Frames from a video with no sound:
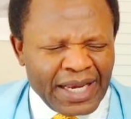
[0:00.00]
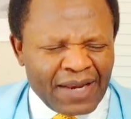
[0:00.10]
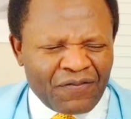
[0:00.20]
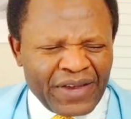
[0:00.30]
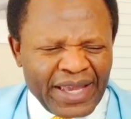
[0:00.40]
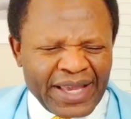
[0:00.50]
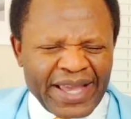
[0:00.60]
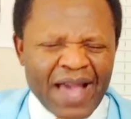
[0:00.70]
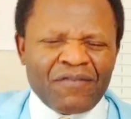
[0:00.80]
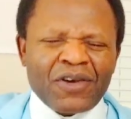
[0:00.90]
If he
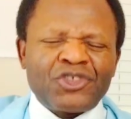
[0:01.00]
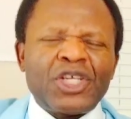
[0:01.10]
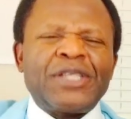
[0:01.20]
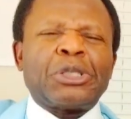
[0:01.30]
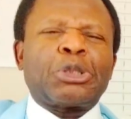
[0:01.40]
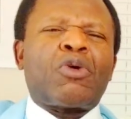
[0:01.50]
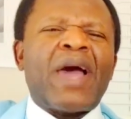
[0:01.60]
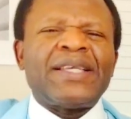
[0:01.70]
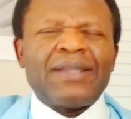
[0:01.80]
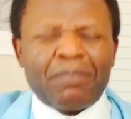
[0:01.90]
gave us Jesus
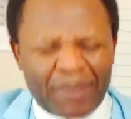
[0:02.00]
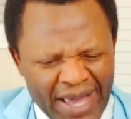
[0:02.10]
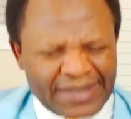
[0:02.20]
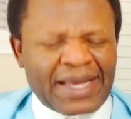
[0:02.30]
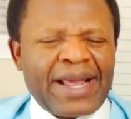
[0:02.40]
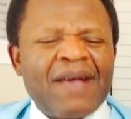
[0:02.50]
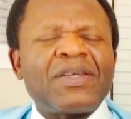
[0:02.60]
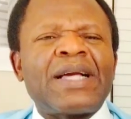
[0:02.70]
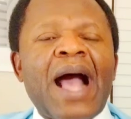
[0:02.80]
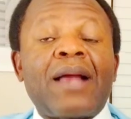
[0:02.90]
Christ, the best that
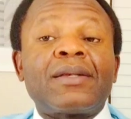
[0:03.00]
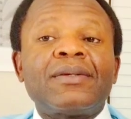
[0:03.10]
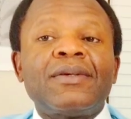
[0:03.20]
heaven got,